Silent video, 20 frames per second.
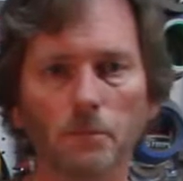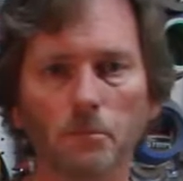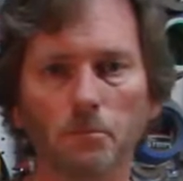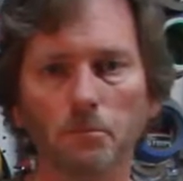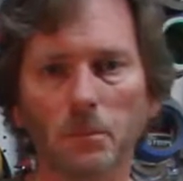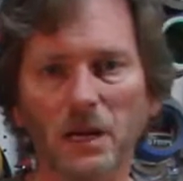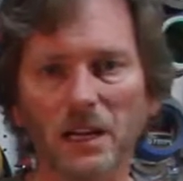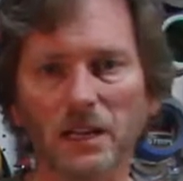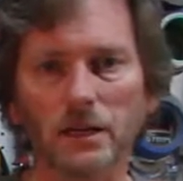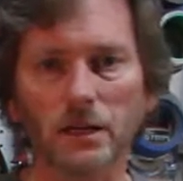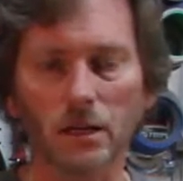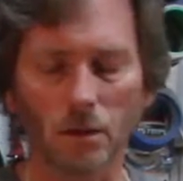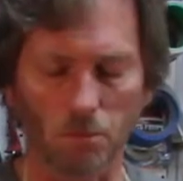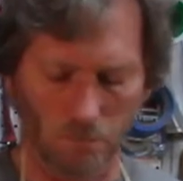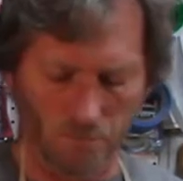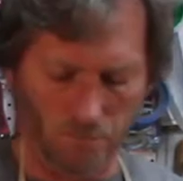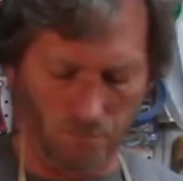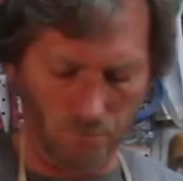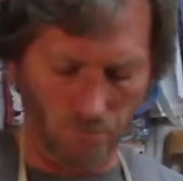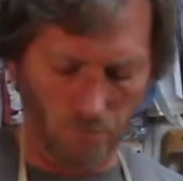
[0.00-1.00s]

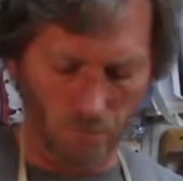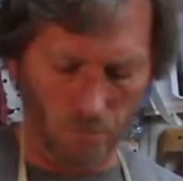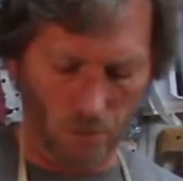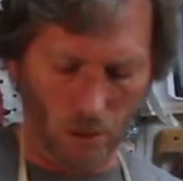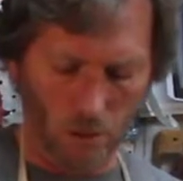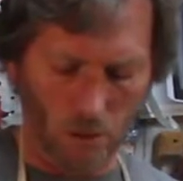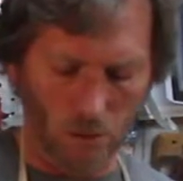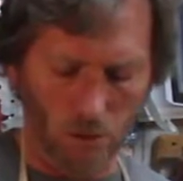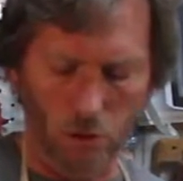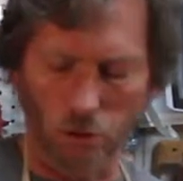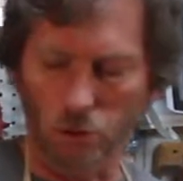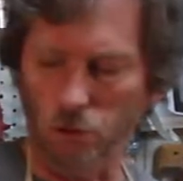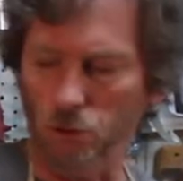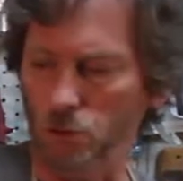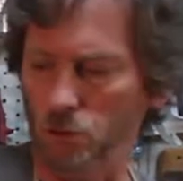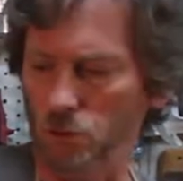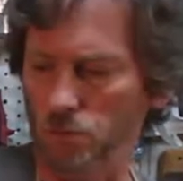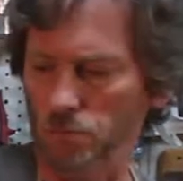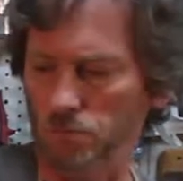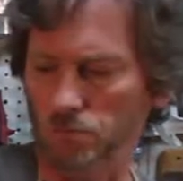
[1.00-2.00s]
medium
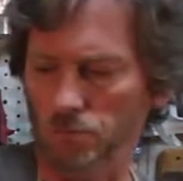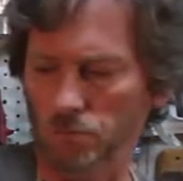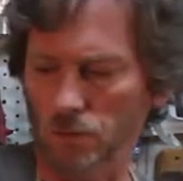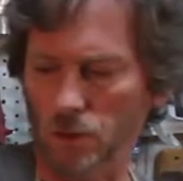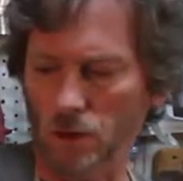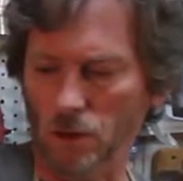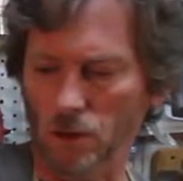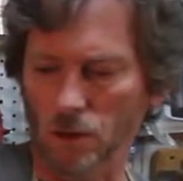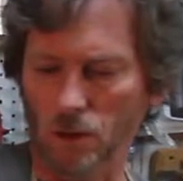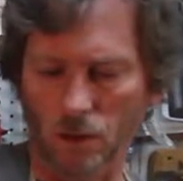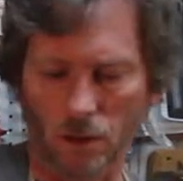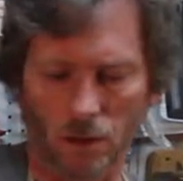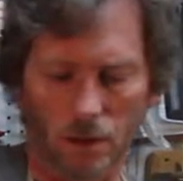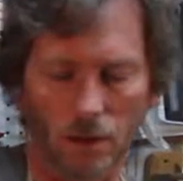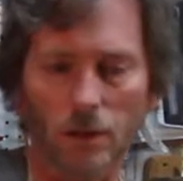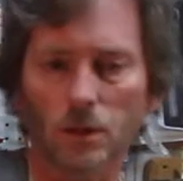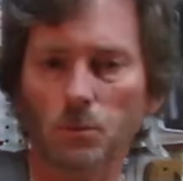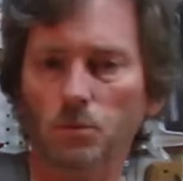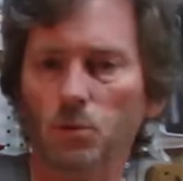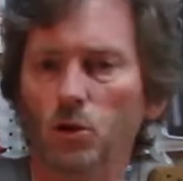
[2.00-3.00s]
glue.
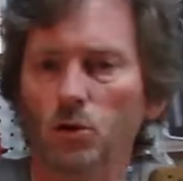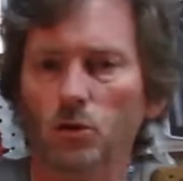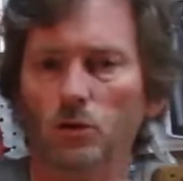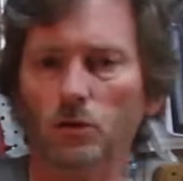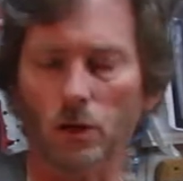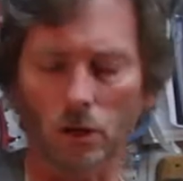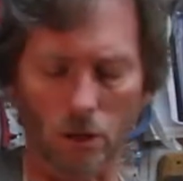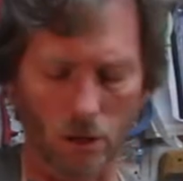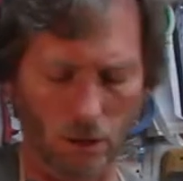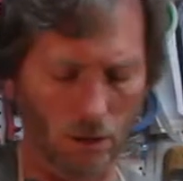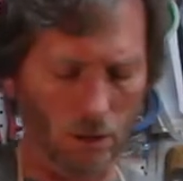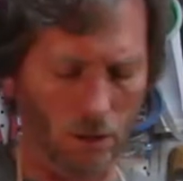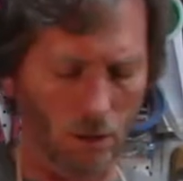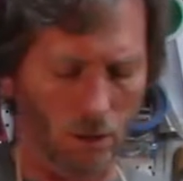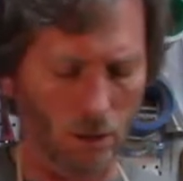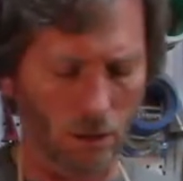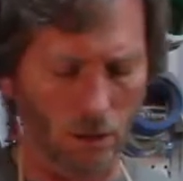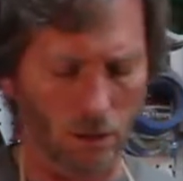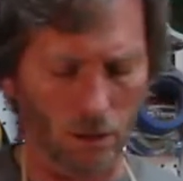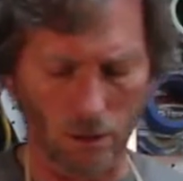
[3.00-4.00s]
Keep using it,
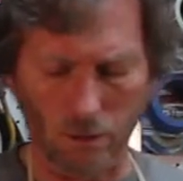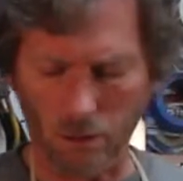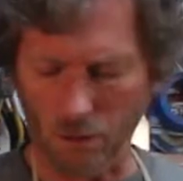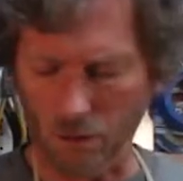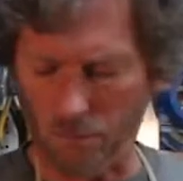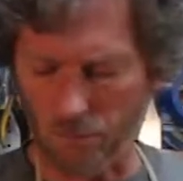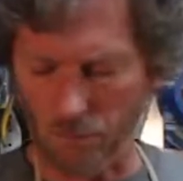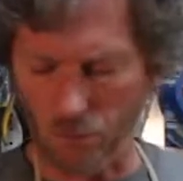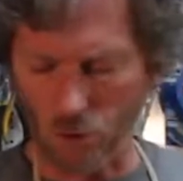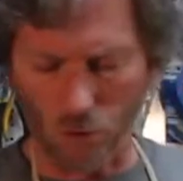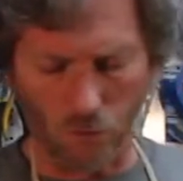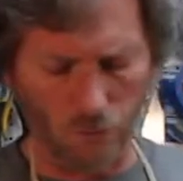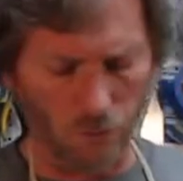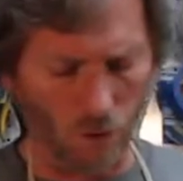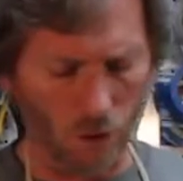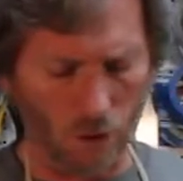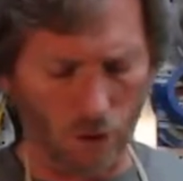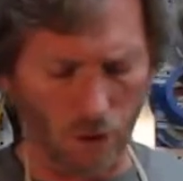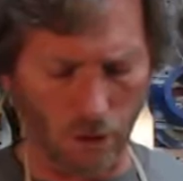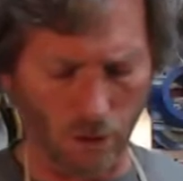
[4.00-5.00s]
and so
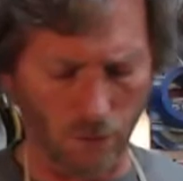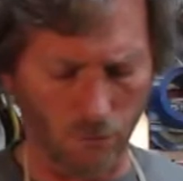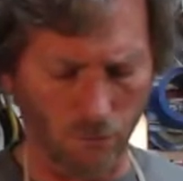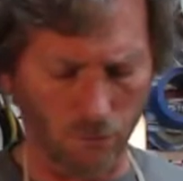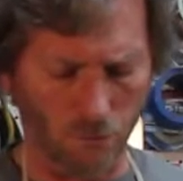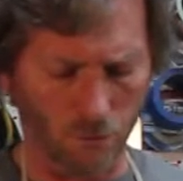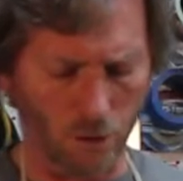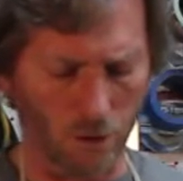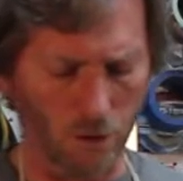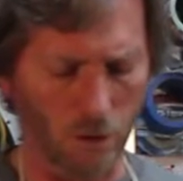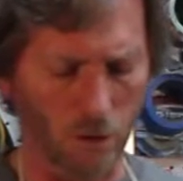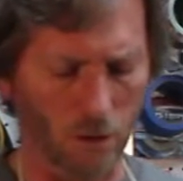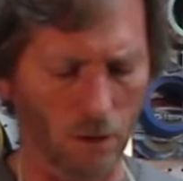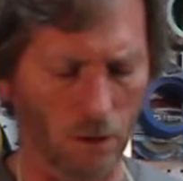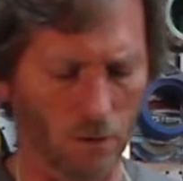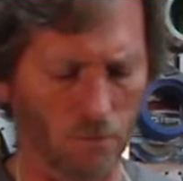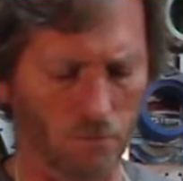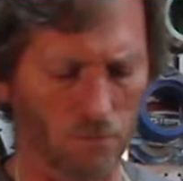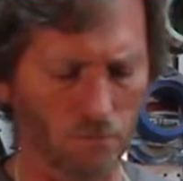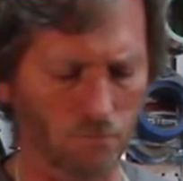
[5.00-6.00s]
far I have really,